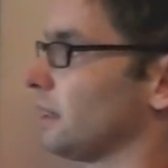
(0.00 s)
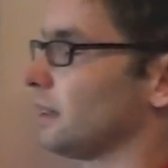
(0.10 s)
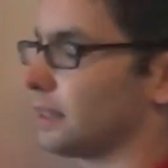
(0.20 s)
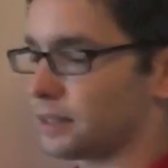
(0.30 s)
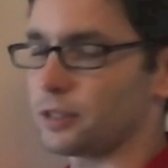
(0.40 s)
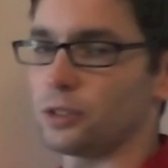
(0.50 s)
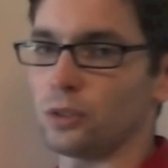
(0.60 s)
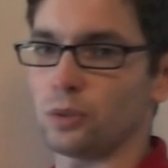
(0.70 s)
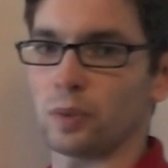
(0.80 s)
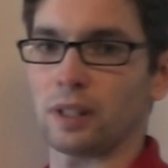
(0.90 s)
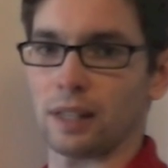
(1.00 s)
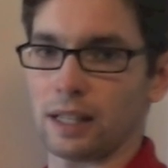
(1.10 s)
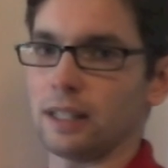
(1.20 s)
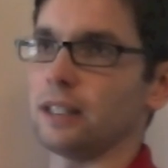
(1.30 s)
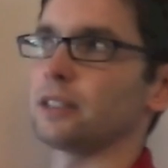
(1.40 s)
Let's assume that
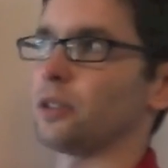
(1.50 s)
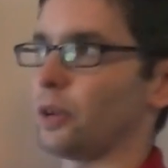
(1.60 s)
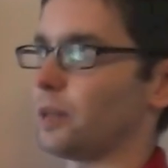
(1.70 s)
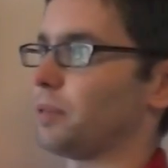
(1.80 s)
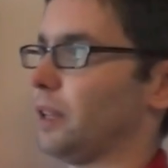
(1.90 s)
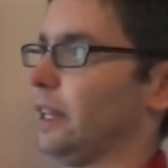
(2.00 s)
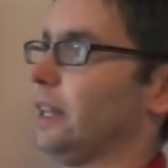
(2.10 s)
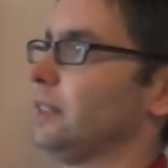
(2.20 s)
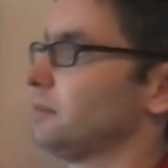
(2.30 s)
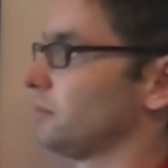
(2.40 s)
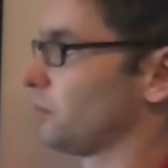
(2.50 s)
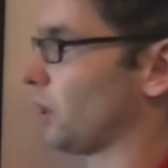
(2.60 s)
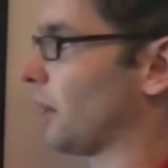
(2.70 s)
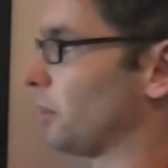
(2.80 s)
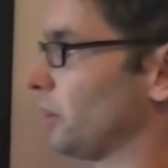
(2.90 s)
Lenny is going to play
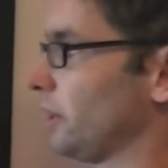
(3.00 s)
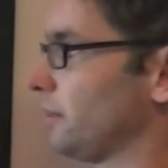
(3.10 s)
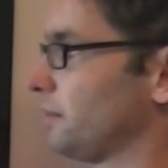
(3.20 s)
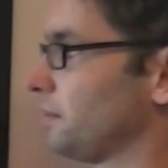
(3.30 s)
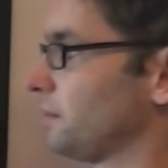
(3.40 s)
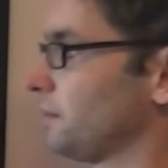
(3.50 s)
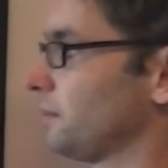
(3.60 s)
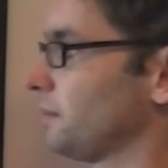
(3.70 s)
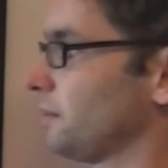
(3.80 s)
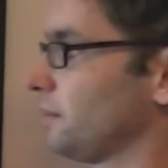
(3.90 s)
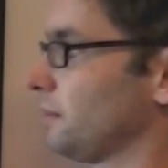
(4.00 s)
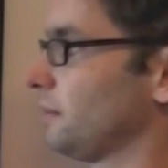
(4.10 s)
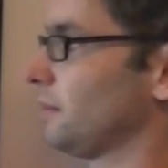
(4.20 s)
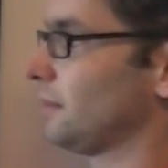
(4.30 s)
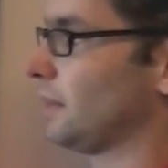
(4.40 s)
properly
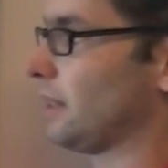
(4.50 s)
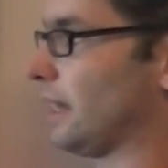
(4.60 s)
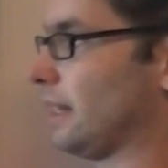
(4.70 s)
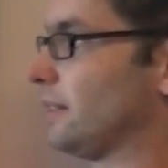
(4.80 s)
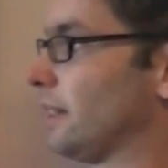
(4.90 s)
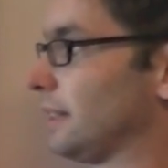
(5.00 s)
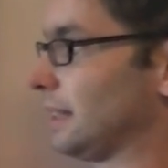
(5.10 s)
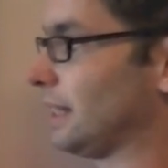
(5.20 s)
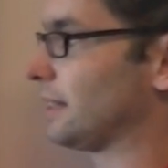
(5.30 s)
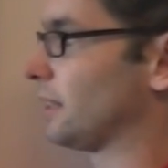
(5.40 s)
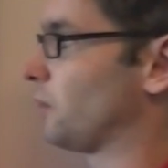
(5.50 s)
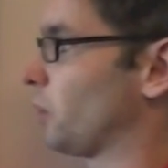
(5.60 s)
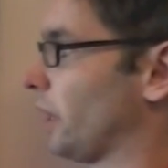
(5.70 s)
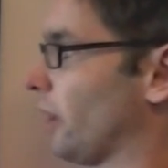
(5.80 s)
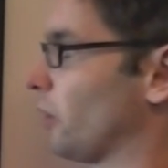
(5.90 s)
and that he does at least this
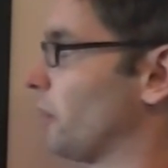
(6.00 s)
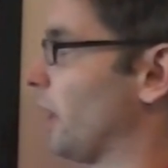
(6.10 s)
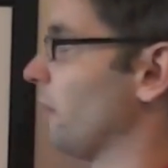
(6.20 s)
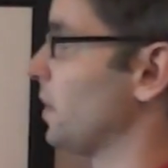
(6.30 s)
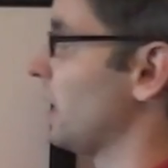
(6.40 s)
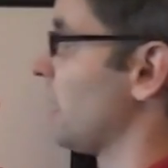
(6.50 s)
4,800 amount.